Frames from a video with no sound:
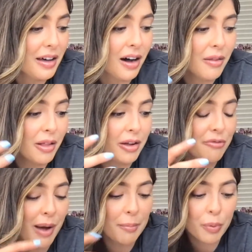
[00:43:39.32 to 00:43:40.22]
all
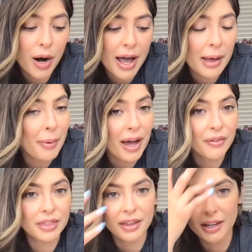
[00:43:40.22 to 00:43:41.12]
of my prep,
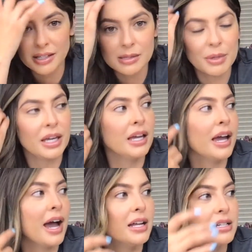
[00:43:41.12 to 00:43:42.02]
everything is
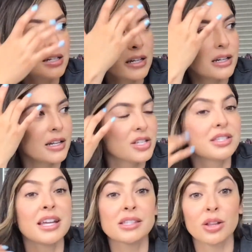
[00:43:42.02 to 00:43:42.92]
me. And it
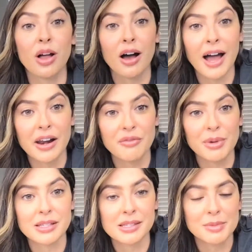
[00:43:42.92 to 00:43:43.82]
just takes a lot out of
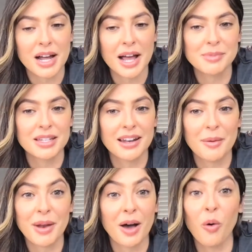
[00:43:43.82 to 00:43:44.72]
me sometimes, and
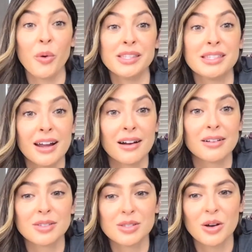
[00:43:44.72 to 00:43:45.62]
I'm not always
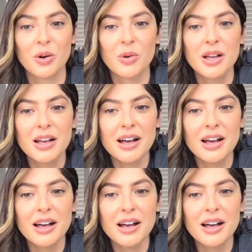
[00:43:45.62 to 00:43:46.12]
there. So,